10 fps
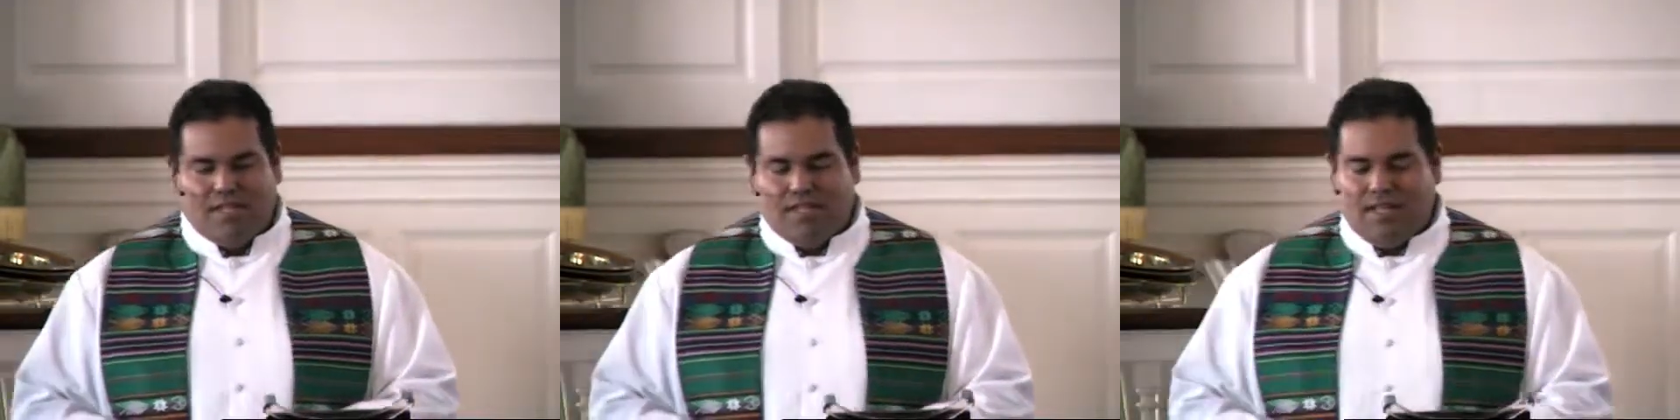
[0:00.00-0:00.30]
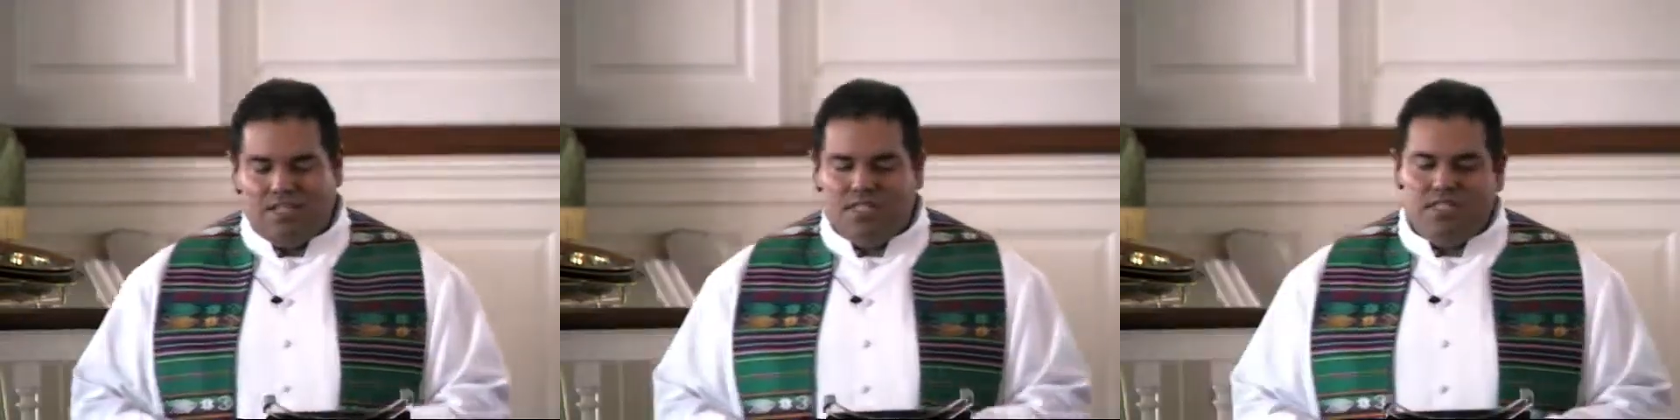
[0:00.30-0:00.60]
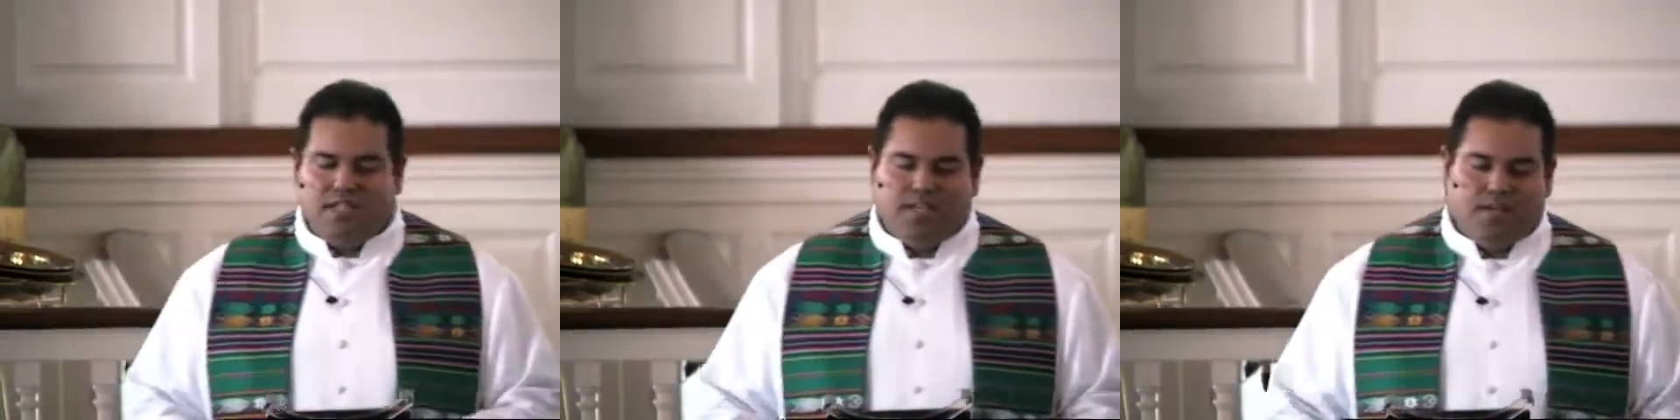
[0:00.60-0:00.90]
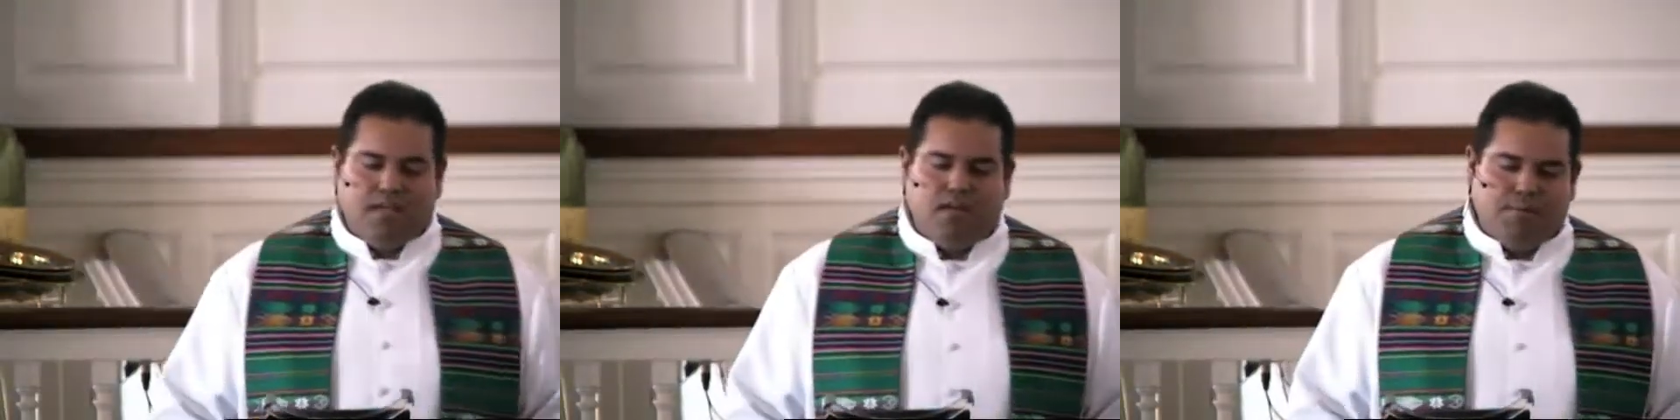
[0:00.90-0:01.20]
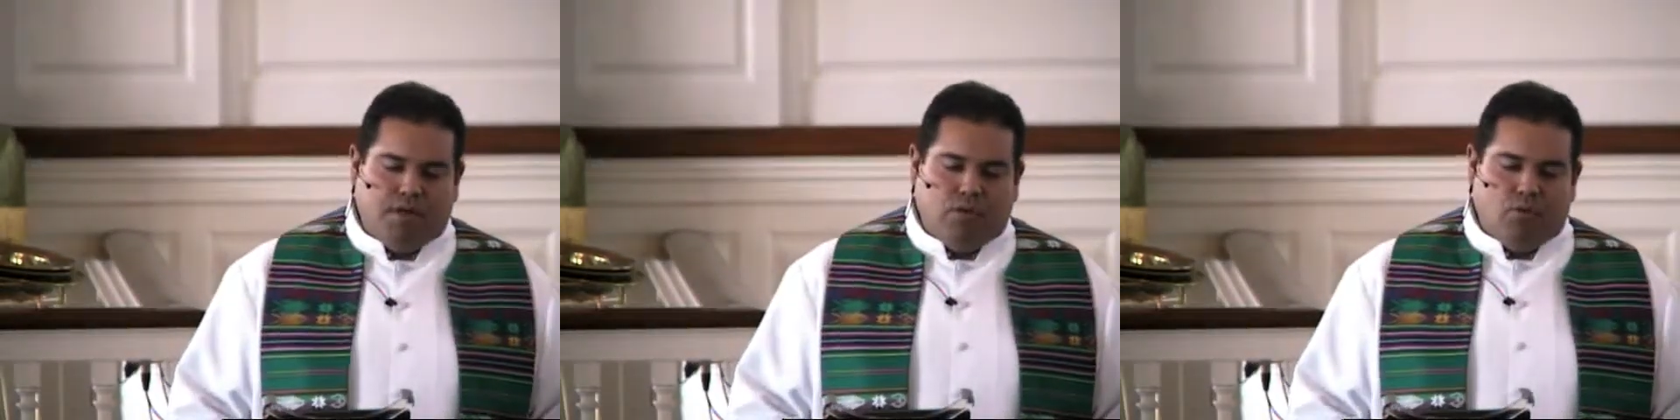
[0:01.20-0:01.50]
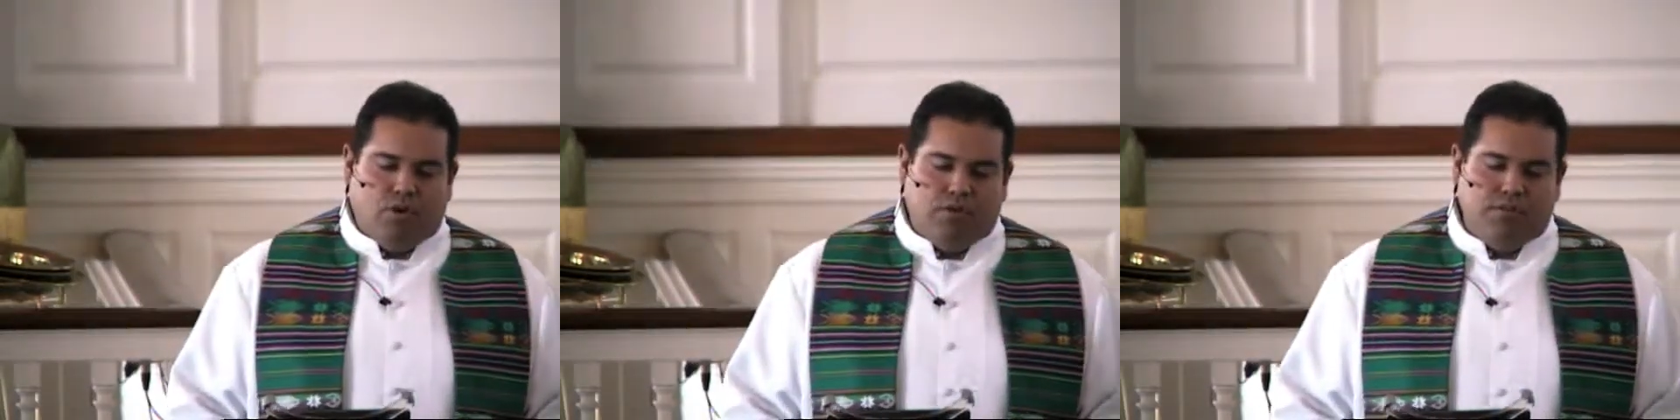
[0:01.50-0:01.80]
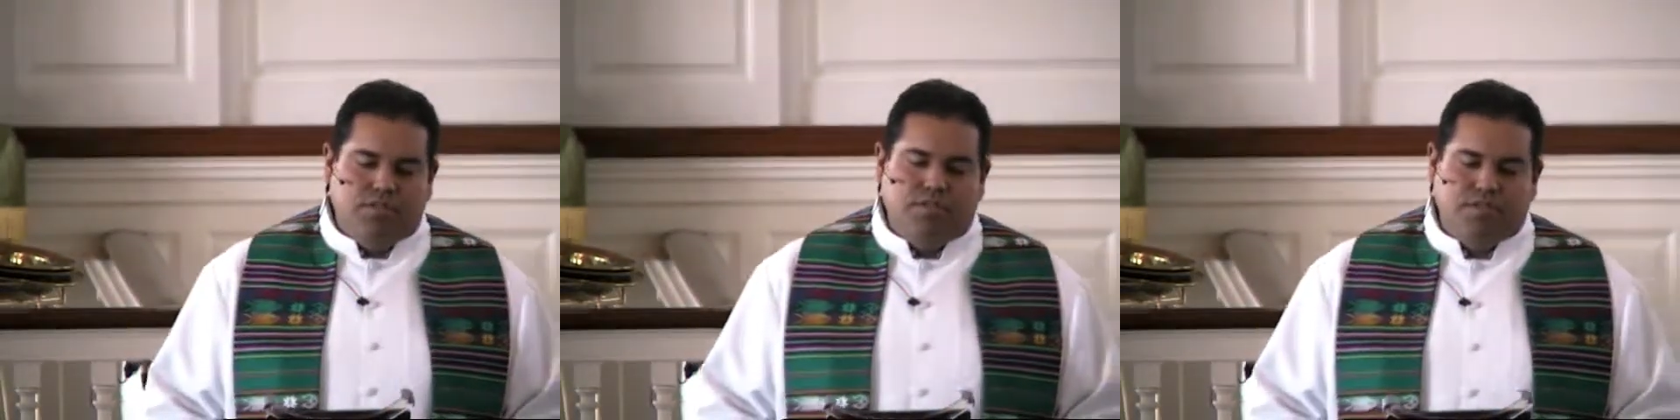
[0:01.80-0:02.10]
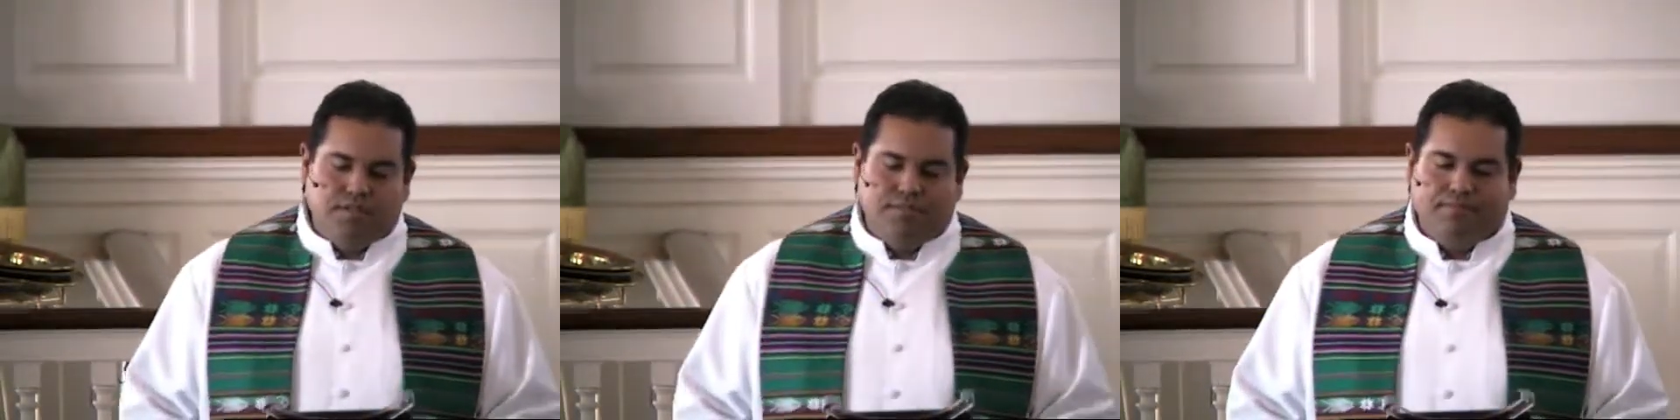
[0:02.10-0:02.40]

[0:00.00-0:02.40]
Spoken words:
Now, it's easy to get hung up on the words,